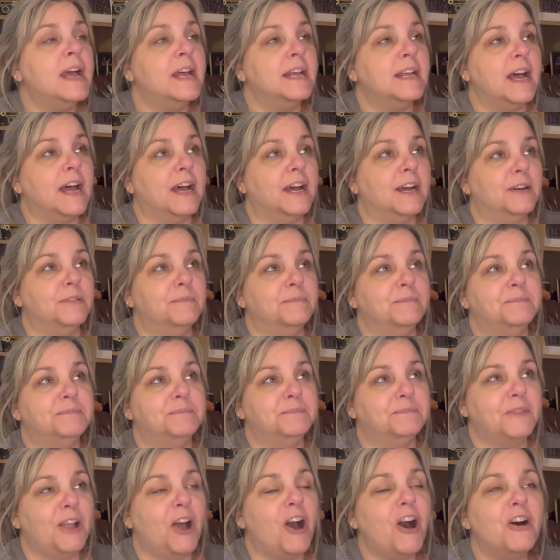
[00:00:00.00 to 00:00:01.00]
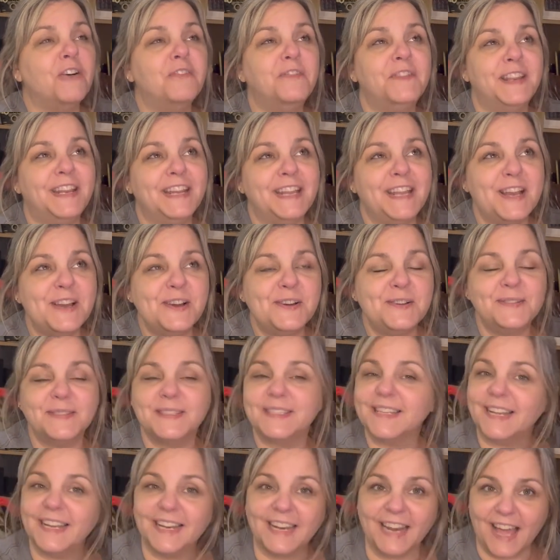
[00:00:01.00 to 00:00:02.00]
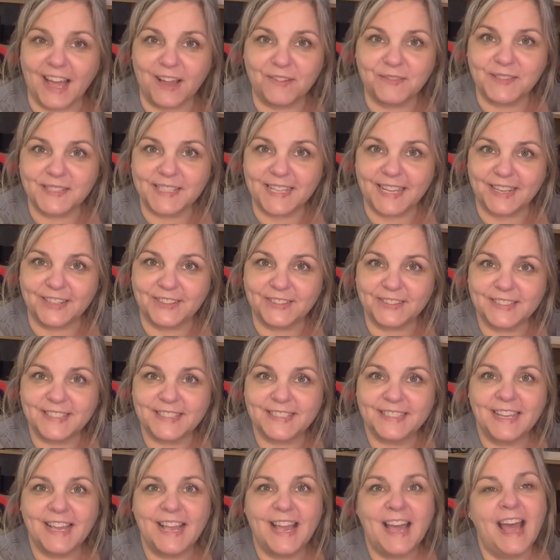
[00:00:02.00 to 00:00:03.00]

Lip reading: haul videos and live sales.